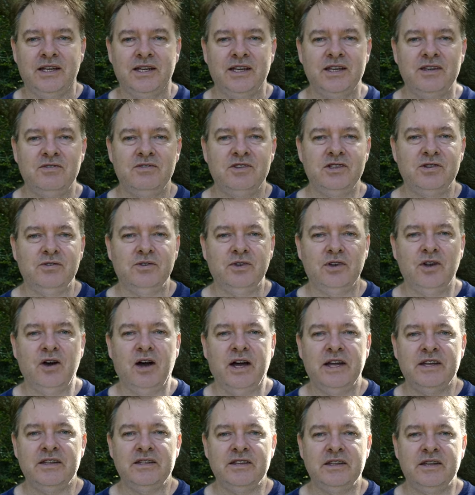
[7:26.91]
gives you an
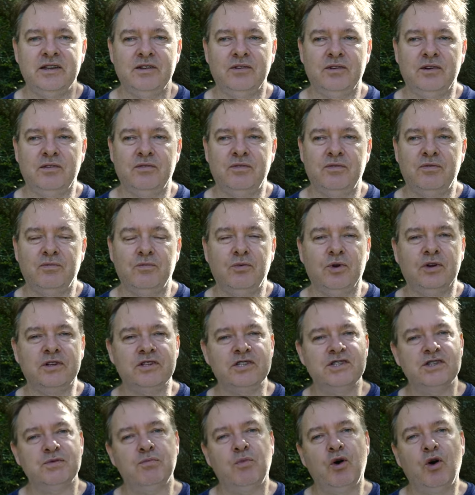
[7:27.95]
idea of what a
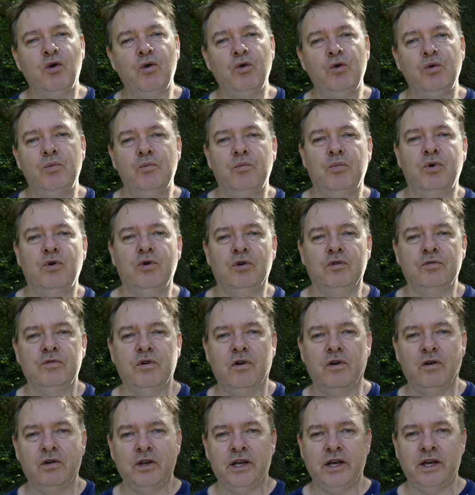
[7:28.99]
small
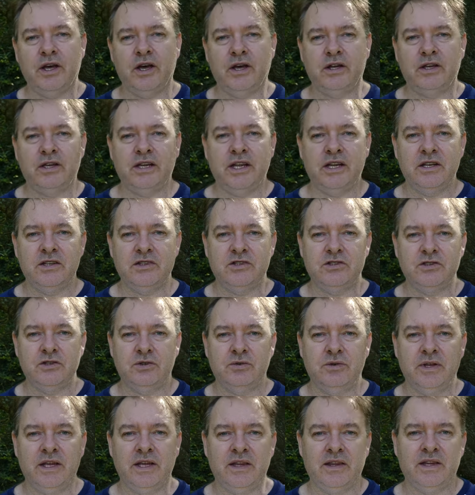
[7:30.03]
portfolio can
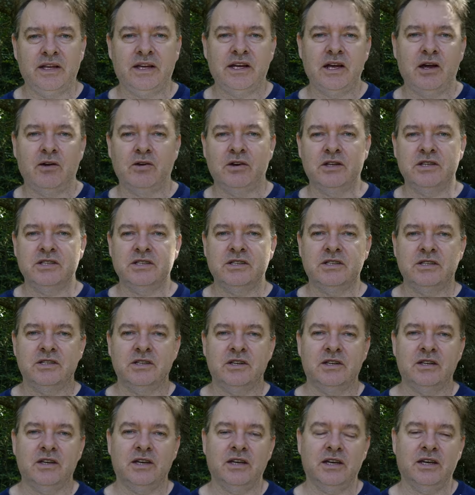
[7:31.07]
do in the current
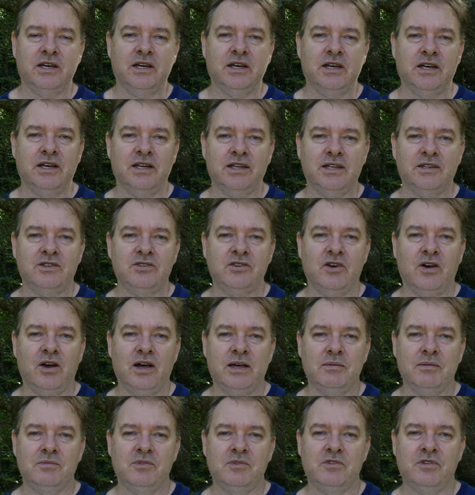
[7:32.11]

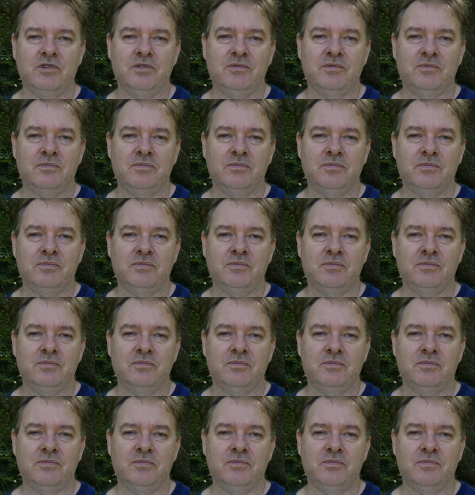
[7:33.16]
times.